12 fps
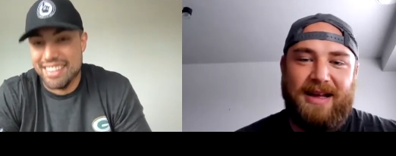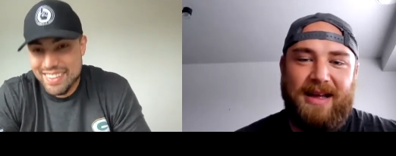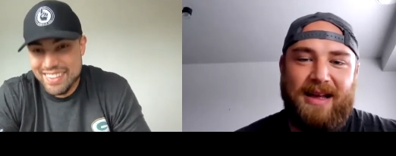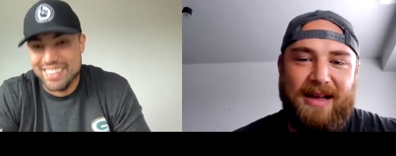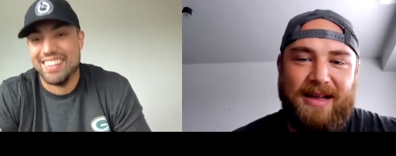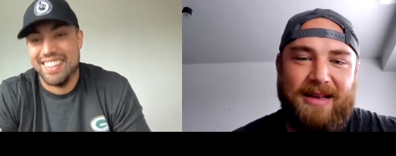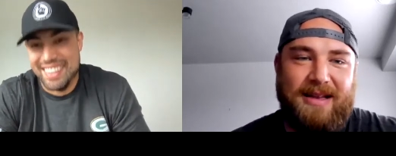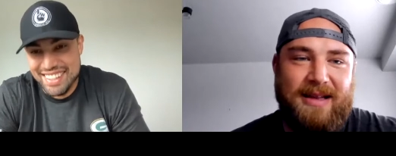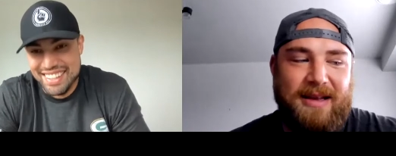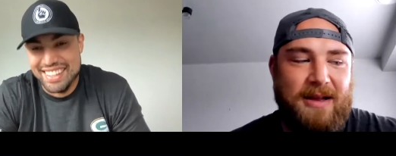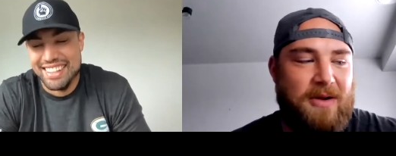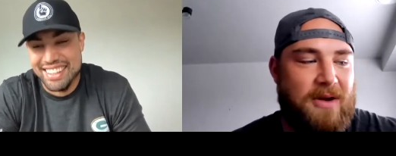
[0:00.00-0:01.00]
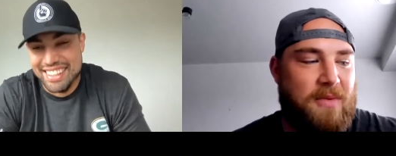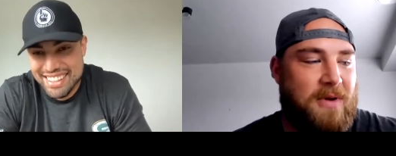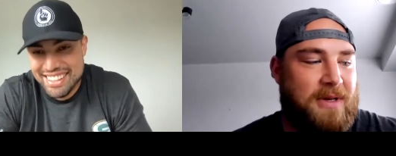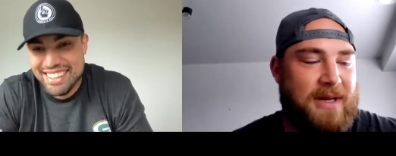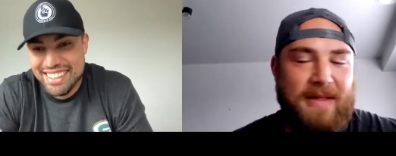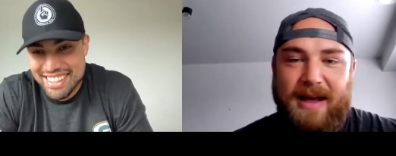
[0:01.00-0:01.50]
Speaker 1: And, you know, I
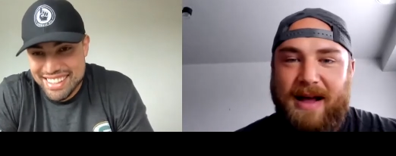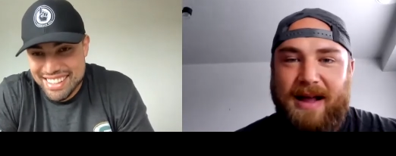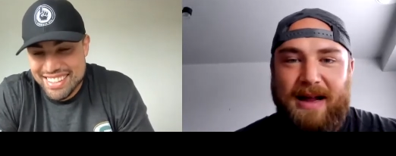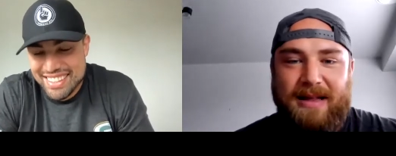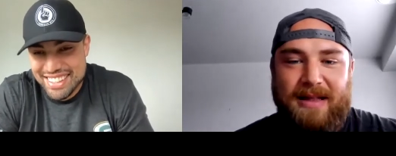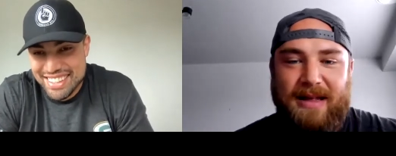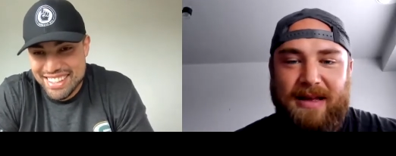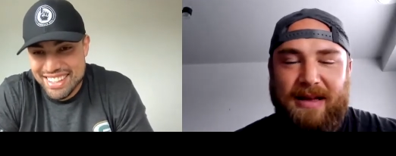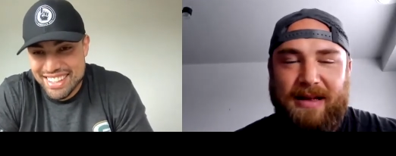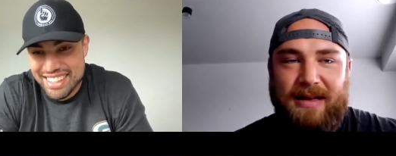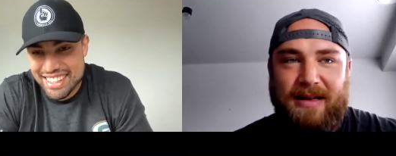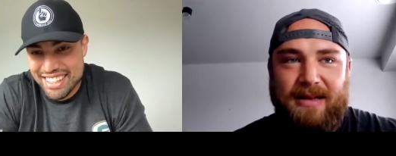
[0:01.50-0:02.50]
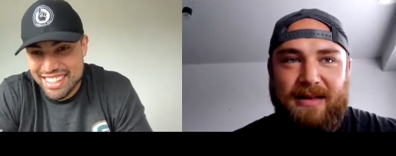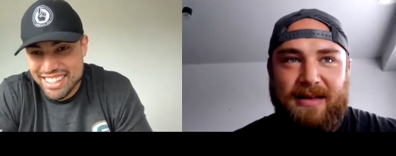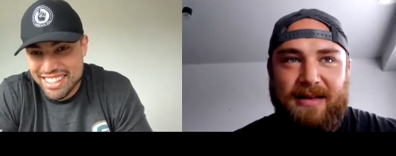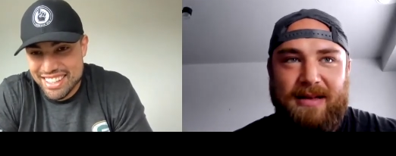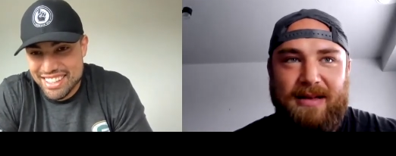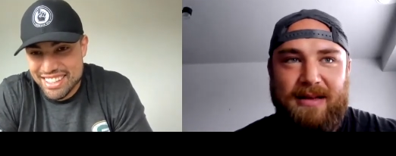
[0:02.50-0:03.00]
worked on that. And then,
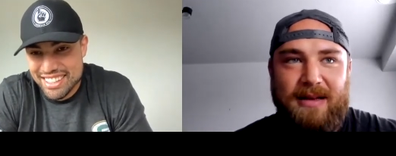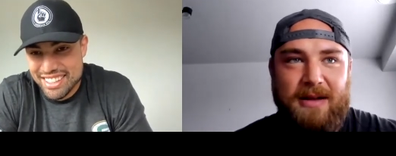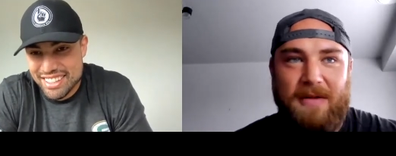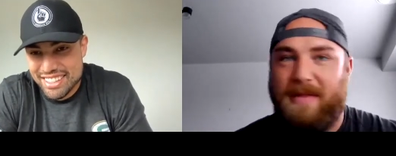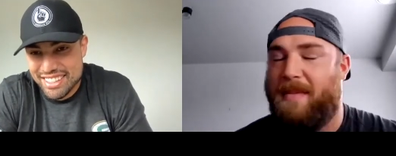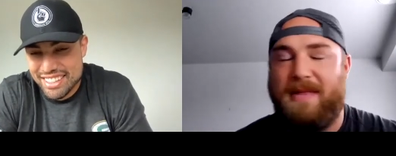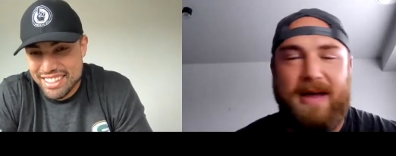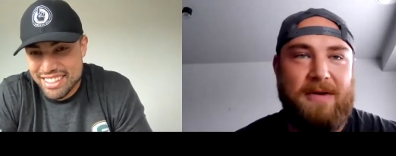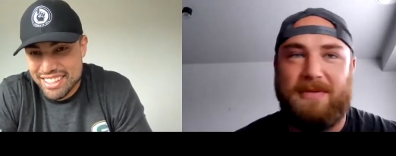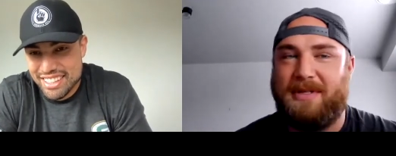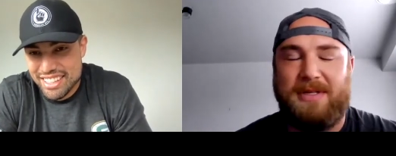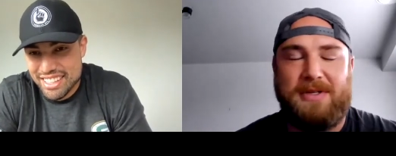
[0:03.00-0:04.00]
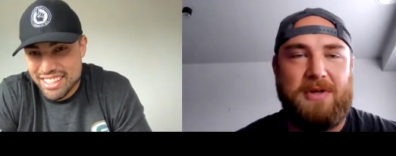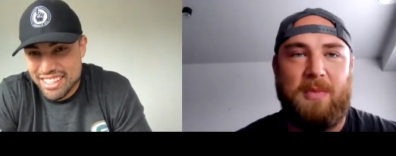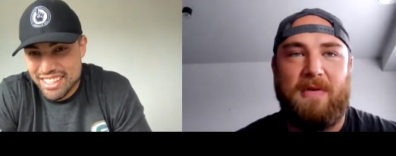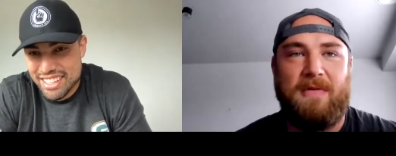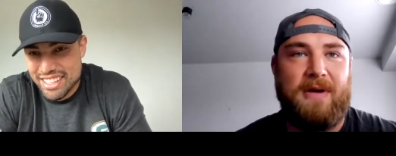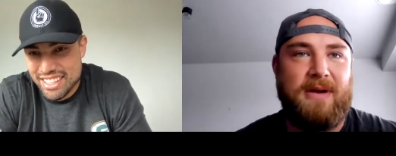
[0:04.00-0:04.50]
you know, I mean, that was just
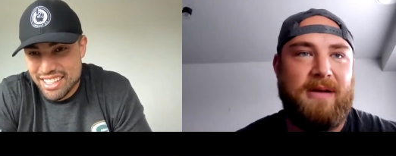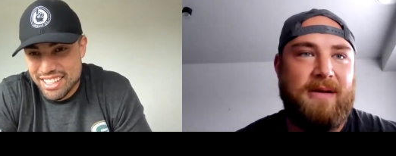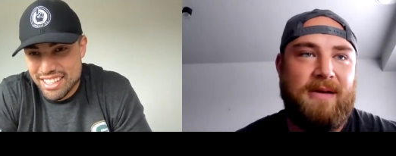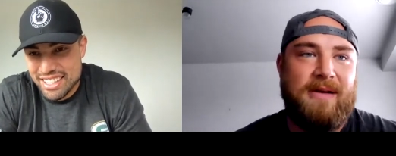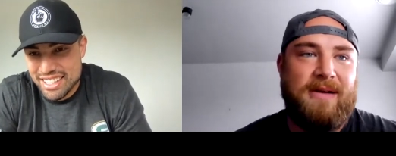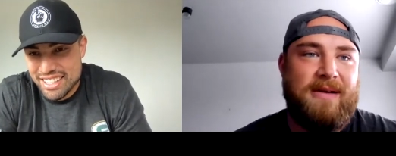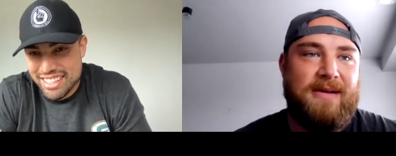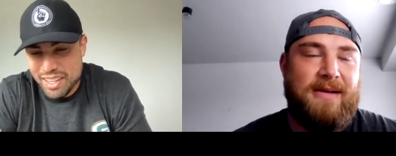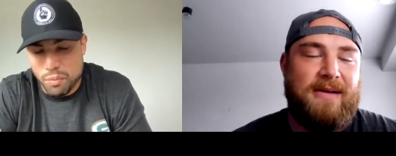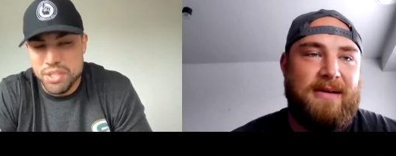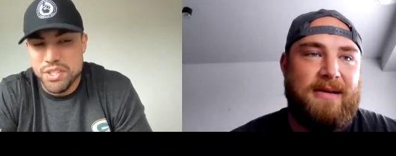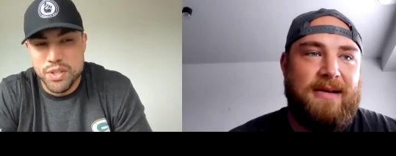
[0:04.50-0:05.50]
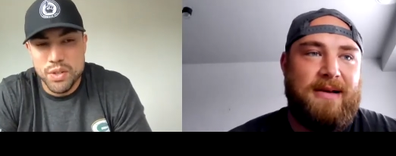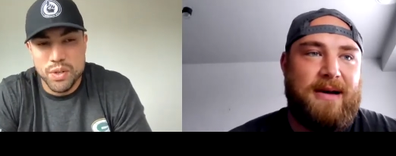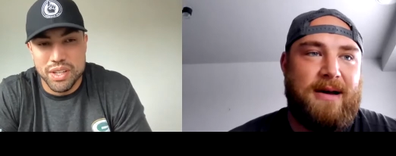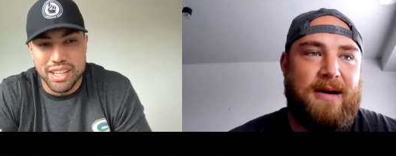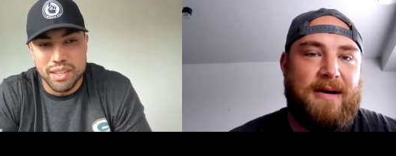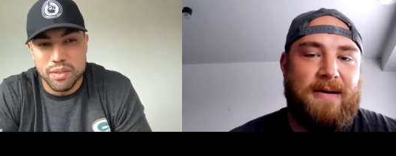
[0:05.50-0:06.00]
super fun.
Speaker 2: What'd you do
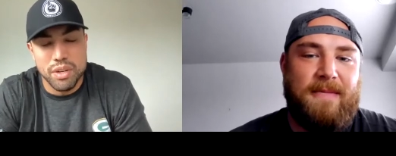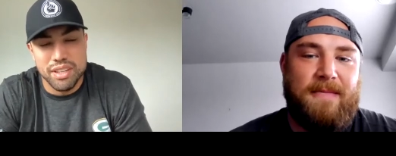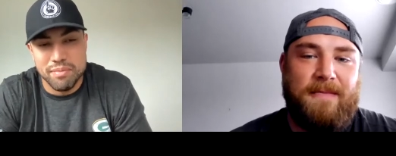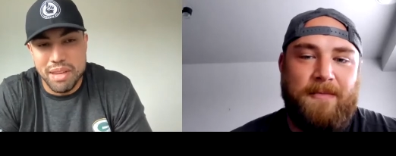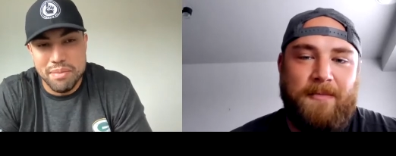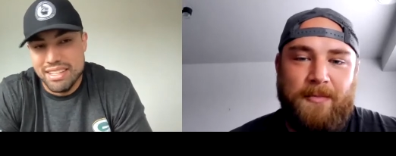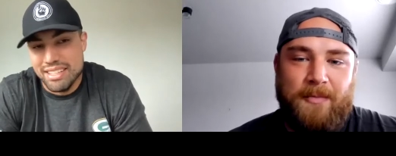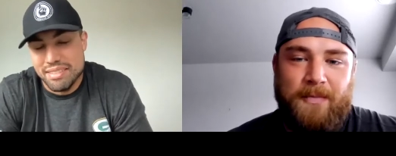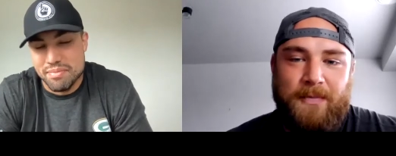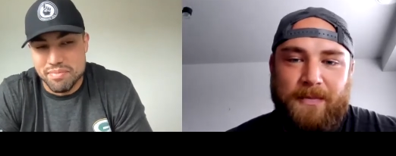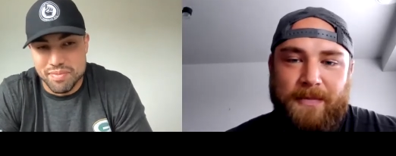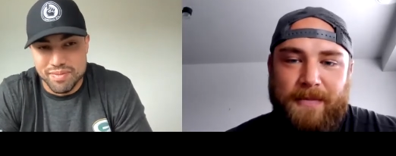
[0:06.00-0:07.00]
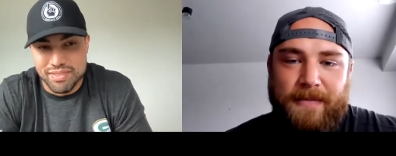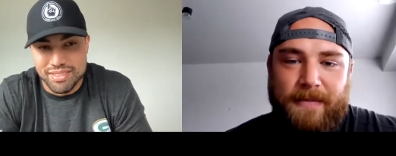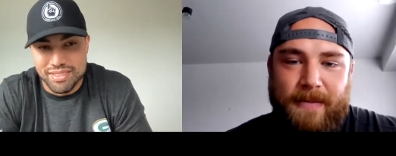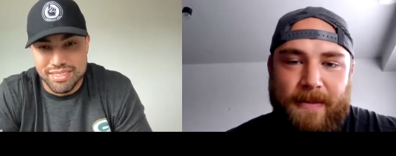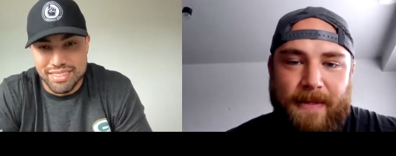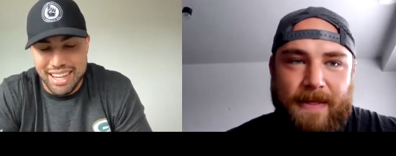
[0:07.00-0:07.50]
to it? Like, uh, maybe just
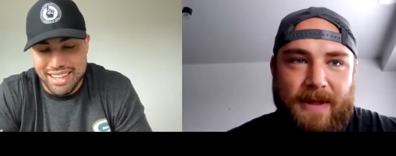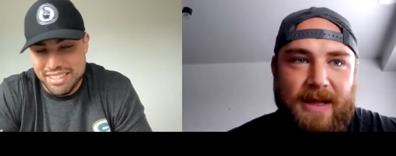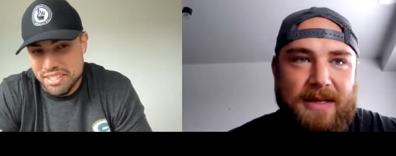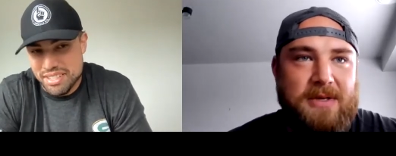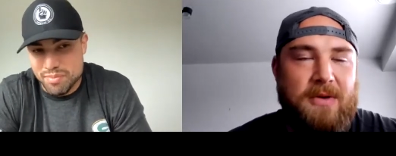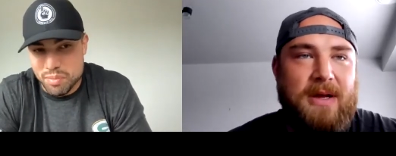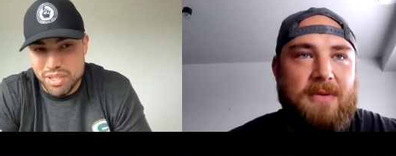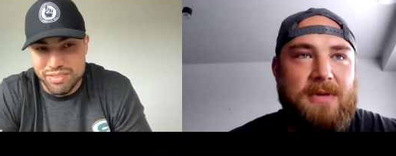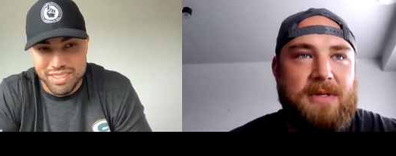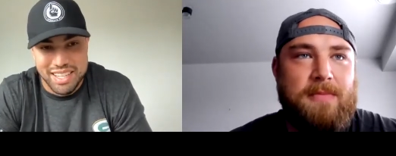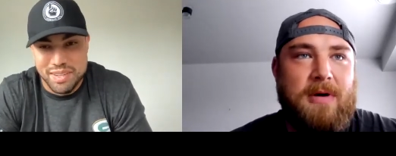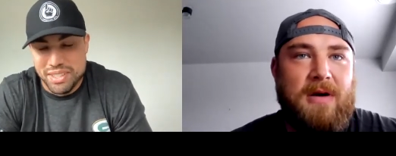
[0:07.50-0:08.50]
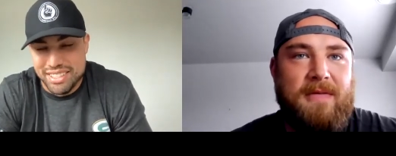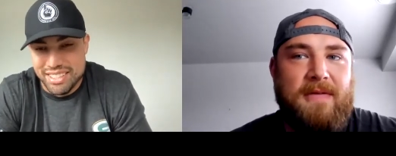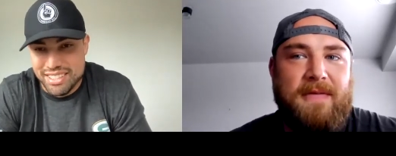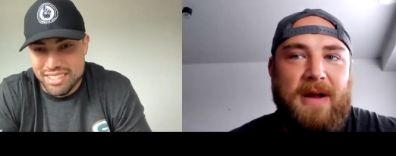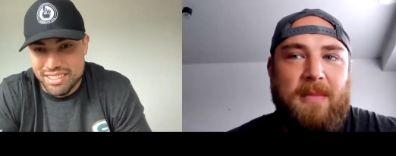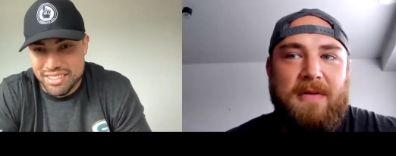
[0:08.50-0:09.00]
yeah, just so it was part
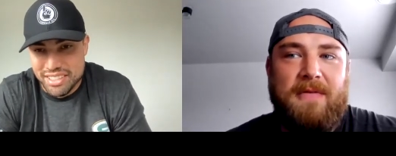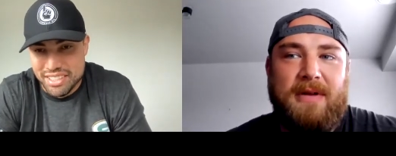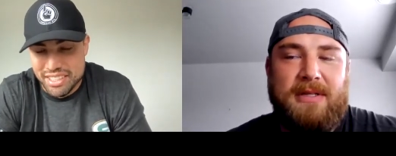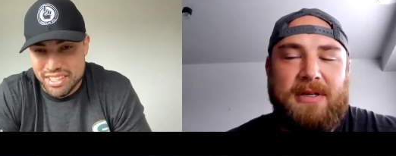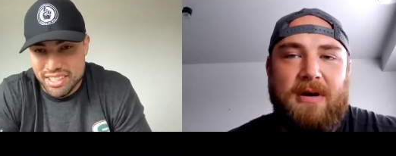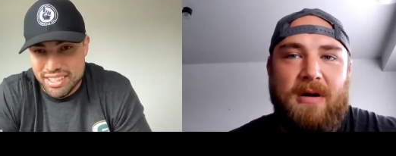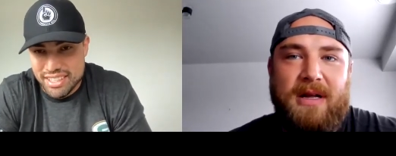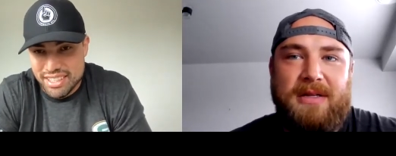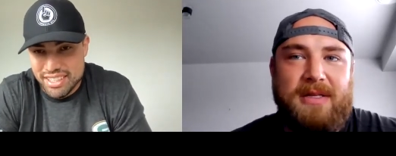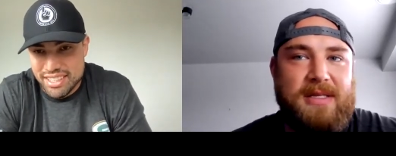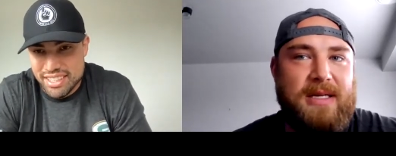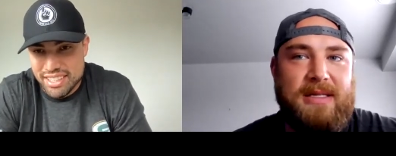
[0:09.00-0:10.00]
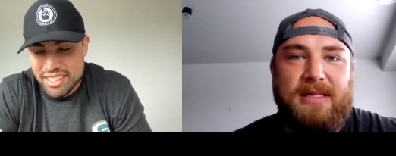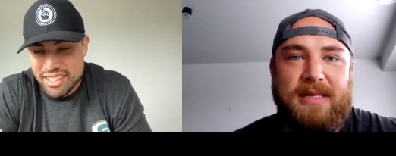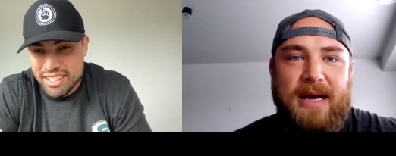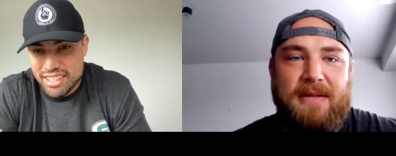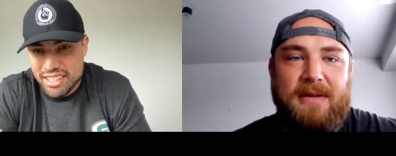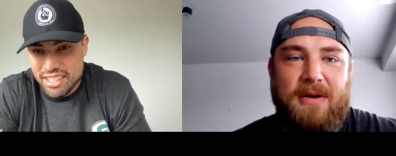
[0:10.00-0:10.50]
of a
Speaker 1: family friend's car, and it just had
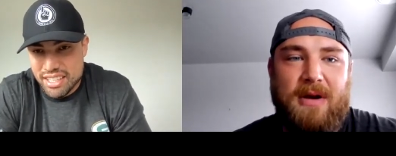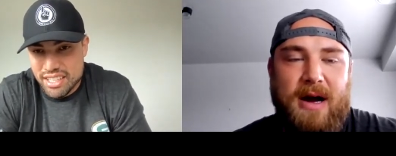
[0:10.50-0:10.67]
sat in the